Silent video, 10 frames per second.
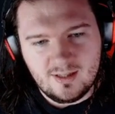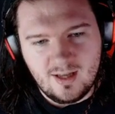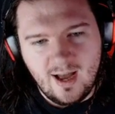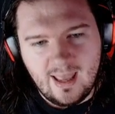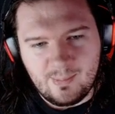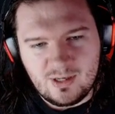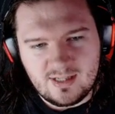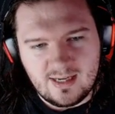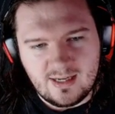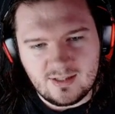I am
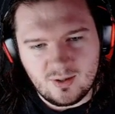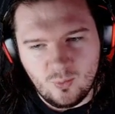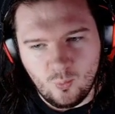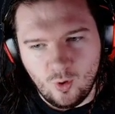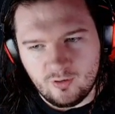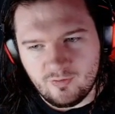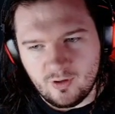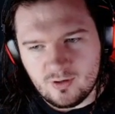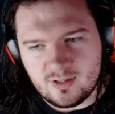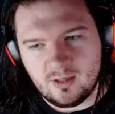indeed one of
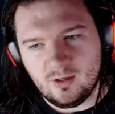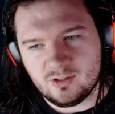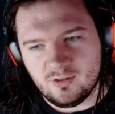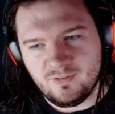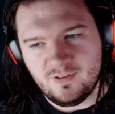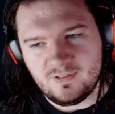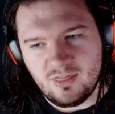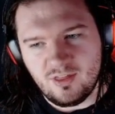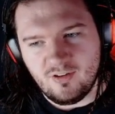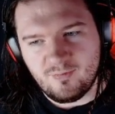those. I unlocked it on the
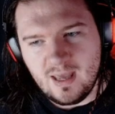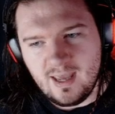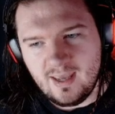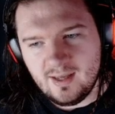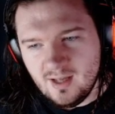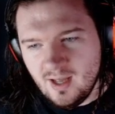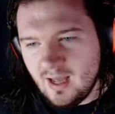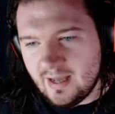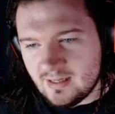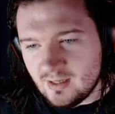15th of May
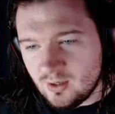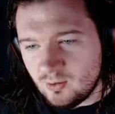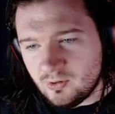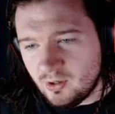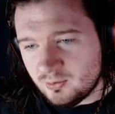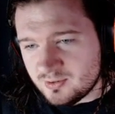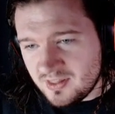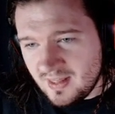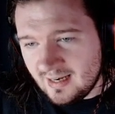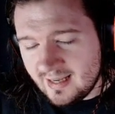at... Oh god, was it
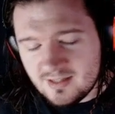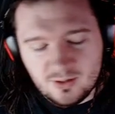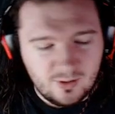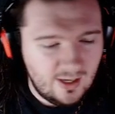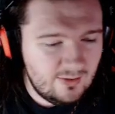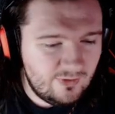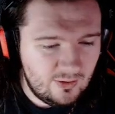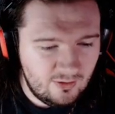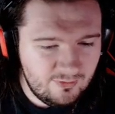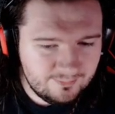that late? Okay, fair
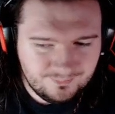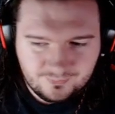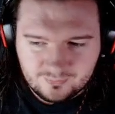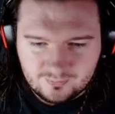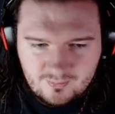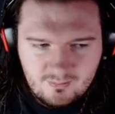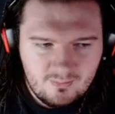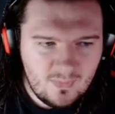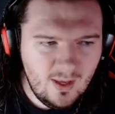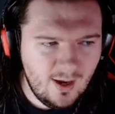enough.
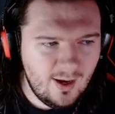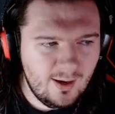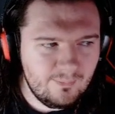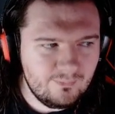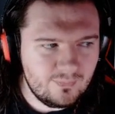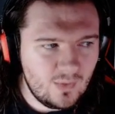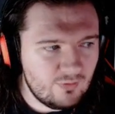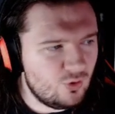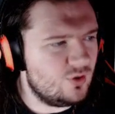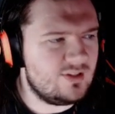
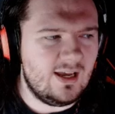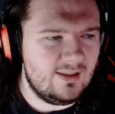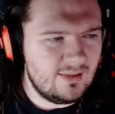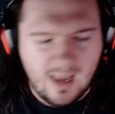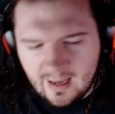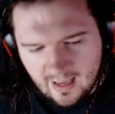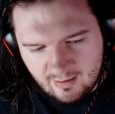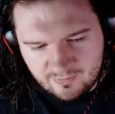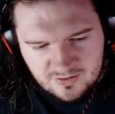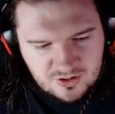Of course, I
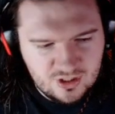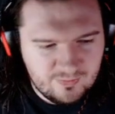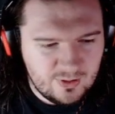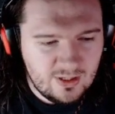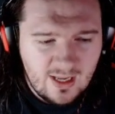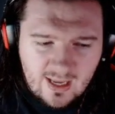have this achievement.